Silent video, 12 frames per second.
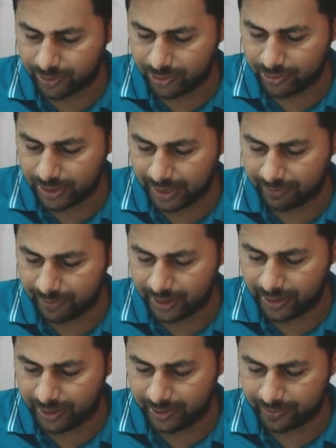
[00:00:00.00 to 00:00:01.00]

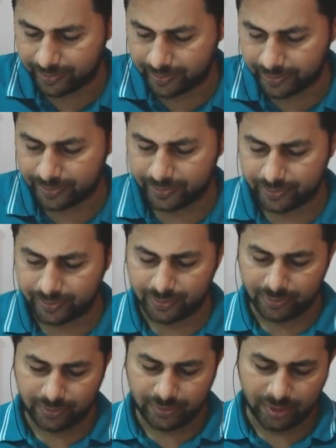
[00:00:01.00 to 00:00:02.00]
2me,
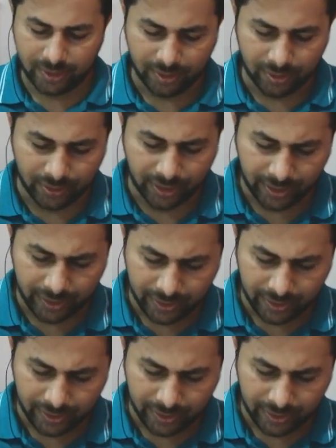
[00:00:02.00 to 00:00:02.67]
okay.